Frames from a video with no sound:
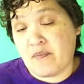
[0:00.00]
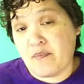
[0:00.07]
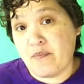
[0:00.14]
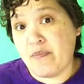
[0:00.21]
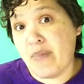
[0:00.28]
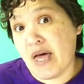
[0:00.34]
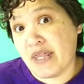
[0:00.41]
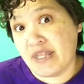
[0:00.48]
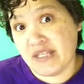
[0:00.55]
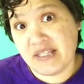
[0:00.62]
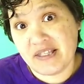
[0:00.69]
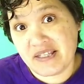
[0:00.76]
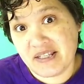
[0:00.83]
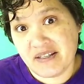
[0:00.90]

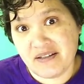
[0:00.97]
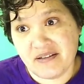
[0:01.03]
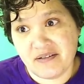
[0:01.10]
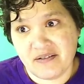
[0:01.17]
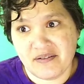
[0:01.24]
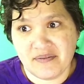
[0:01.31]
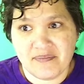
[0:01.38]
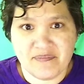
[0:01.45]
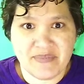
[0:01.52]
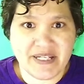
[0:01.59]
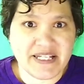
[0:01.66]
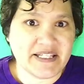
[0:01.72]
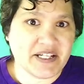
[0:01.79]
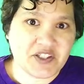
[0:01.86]
methods
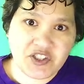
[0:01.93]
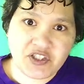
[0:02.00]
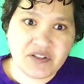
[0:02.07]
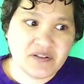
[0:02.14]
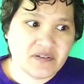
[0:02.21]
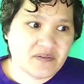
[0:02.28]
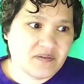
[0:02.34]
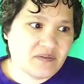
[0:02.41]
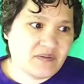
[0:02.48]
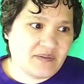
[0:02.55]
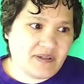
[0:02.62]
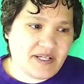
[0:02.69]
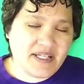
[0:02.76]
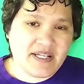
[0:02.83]
mini section,
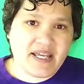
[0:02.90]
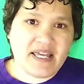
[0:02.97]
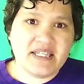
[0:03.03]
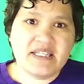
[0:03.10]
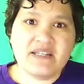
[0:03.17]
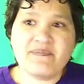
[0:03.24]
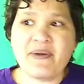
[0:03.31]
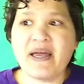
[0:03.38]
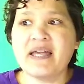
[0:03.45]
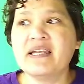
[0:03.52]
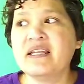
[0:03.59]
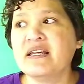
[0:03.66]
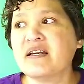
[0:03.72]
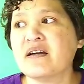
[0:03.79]
right? And
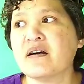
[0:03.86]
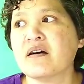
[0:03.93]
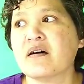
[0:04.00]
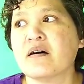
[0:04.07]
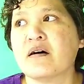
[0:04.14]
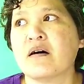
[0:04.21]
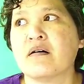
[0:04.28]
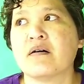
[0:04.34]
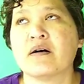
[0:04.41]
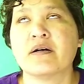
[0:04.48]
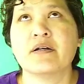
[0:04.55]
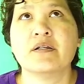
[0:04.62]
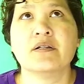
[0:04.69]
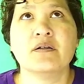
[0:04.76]
depending
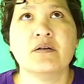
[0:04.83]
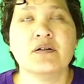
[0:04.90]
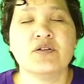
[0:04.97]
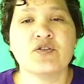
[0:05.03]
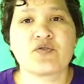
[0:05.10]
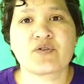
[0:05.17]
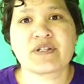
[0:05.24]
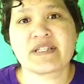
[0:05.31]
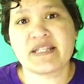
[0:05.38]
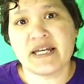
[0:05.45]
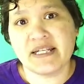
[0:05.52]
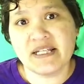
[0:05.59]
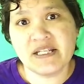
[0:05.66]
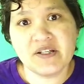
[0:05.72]
on your
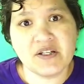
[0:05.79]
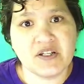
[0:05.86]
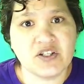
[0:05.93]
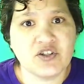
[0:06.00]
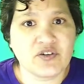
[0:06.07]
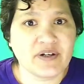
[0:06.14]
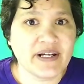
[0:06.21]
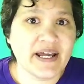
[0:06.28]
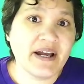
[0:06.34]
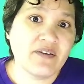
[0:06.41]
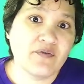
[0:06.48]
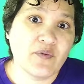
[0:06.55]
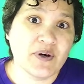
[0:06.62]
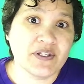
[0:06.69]
study, you're going to
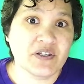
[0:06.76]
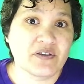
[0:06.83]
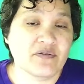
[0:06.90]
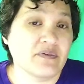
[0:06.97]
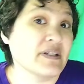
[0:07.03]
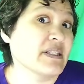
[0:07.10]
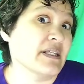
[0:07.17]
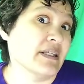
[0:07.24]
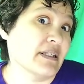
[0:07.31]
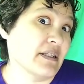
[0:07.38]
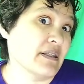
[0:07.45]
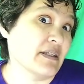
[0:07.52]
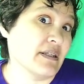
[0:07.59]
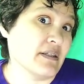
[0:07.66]
have one to three
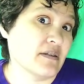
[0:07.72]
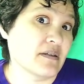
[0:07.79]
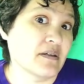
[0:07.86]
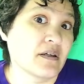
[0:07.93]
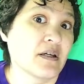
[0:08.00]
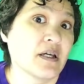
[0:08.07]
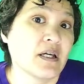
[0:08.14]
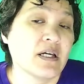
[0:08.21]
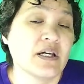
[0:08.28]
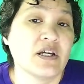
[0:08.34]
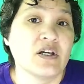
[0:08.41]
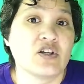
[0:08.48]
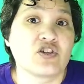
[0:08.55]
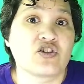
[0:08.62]
sentences.
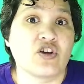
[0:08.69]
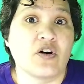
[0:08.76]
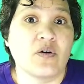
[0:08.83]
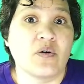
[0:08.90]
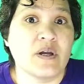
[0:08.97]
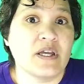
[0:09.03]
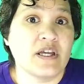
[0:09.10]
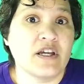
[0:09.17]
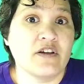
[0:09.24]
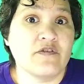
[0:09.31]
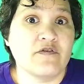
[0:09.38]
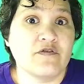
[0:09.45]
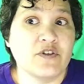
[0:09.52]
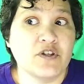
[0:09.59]
So
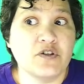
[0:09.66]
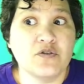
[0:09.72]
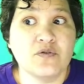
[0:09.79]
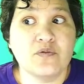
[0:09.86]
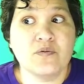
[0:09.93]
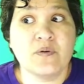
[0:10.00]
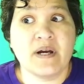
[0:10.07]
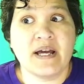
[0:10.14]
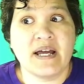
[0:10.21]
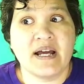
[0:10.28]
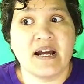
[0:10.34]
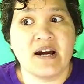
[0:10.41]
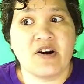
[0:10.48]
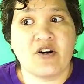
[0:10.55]
if you
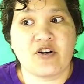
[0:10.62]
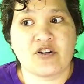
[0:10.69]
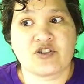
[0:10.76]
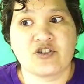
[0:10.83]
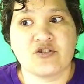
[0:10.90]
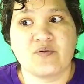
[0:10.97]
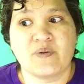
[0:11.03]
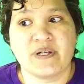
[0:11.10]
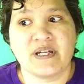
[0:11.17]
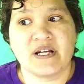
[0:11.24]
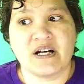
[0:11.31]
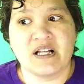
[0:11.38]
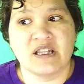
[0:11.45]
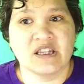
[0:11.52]
are
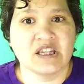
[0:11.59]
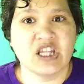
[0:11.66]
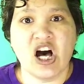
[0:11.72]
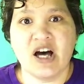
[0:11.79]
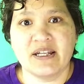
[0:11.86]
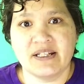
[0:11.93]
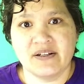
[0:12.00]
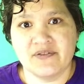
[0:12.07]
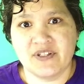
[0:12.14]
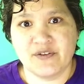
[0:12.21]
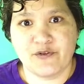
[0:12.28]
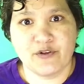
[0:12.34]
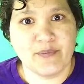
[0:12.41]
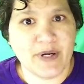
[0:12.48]
doing a lot of
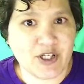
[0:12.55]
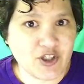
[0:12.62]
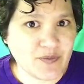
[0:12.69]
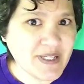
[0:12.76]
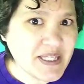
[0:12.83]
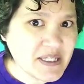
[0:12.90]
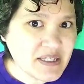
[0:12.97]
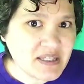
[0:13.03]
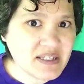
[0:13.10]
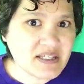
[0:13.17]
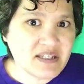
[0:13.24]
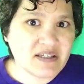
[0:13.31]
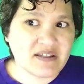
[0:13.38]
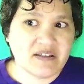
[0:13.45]
different measurements